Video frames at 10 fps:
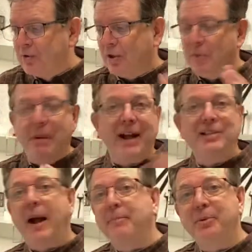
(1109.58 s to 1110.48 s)
are my
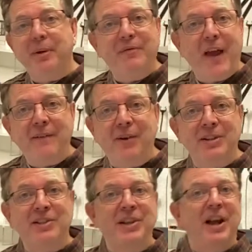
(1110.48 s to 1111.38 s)
top 3
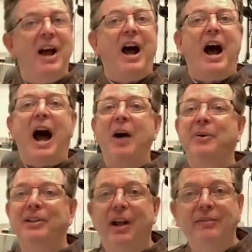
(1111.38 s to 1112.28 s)
favorites. I
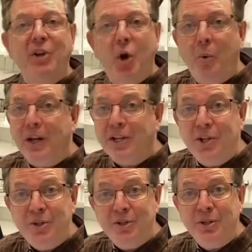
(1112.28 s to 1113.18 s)
would love to know what
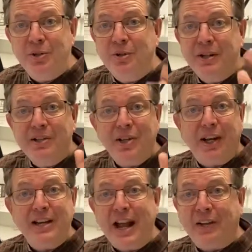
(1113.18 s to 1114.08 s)
you do to
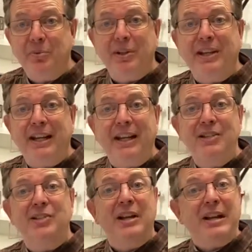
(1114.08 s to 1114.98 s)
connect with
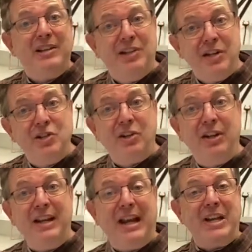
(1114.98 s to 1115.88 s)
kids
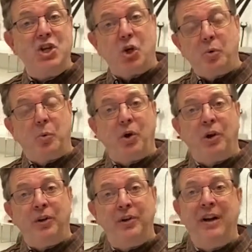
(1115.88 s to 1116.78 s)
digitally in your
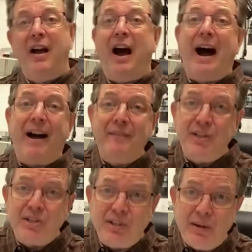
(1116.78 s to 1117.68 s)
world.
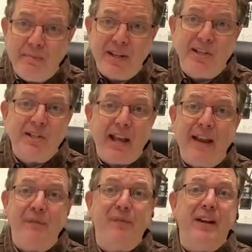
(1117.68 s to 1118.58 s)
Obviously, be
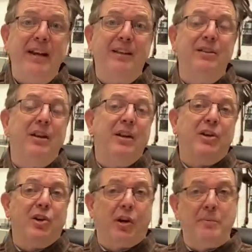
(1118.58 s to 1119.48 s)
safe in
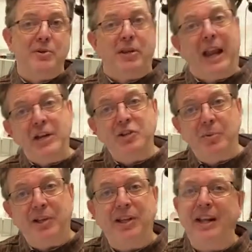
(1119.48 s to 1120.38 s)
your communication
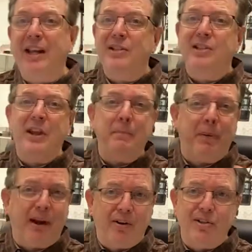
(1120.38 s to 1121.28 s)
with kids. Keep
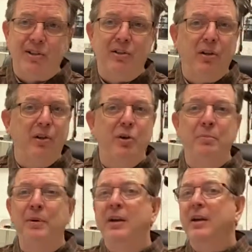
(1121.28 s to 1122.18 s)
parents in the loop.
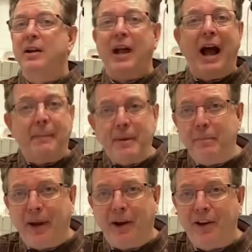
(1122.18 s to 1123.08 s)
Copy
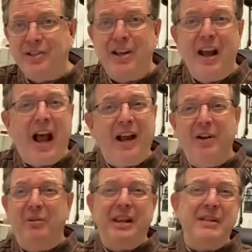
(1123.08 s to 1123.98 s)
parents. I
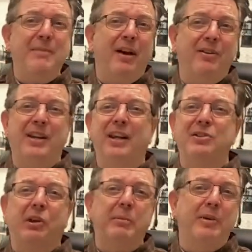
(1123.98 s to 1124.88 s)
don't email kids
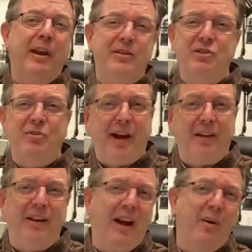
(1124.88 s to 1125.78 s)
or communicate kids
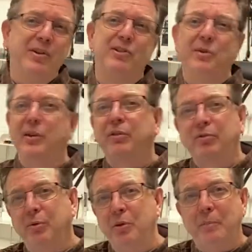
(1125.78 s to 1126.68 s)
directly. I always do it
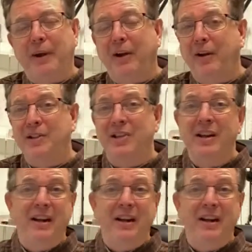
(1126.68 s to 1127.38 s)
through the parents.